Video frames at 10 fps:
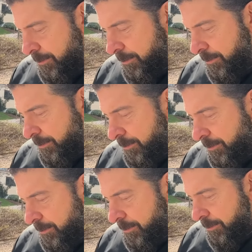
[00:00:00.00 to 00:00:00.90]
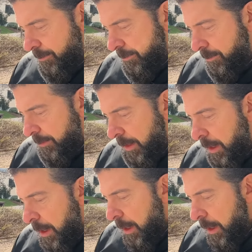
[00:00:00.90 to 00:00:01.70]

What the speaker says: No one is speaking in this clip.